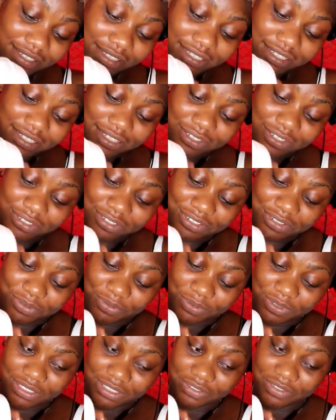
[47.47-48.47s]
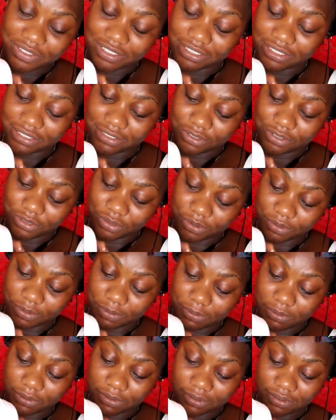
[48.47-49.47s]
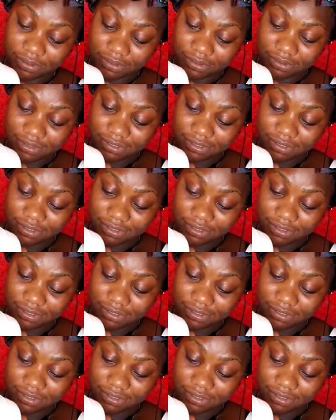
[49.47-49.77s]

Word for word: She looks really, really adorable.